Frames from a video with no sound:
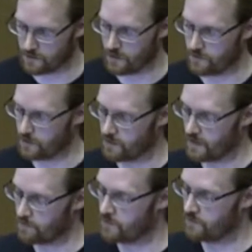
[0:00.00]
the server on an
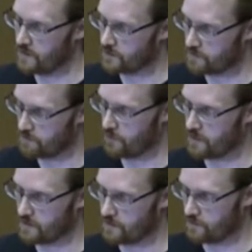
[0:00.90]
unprivileged
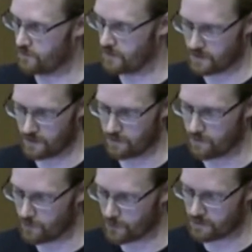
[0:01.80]
port, so you
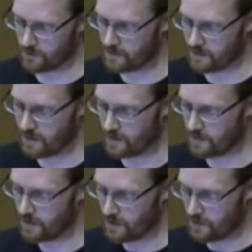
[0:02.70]
can also easily
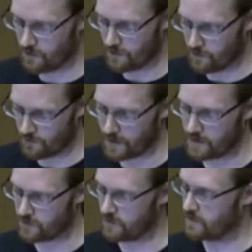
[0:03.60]
run
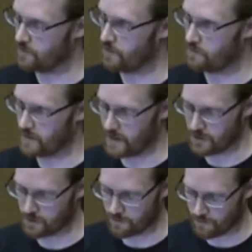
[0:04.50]
it just in your
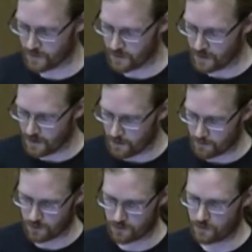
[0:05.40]
application.
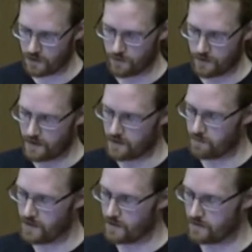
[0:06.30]
Because usually with
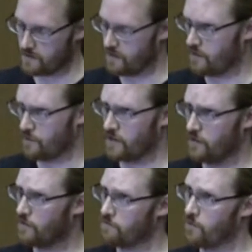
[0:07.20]
NTP, it's
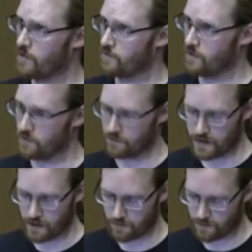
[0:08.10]
running on port
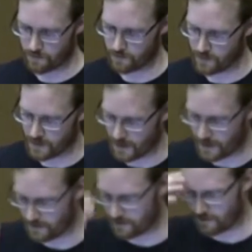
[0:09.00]
123,
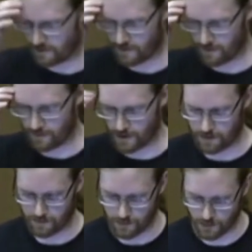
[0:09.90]
and
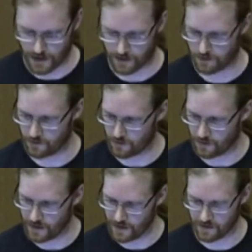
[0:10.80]
well, you can't
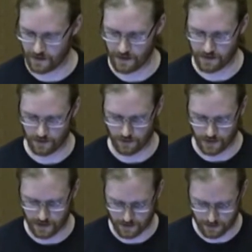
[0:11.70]
easily listen on
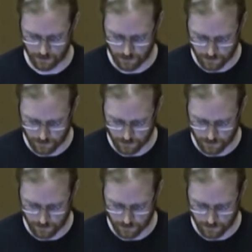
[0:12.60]
that.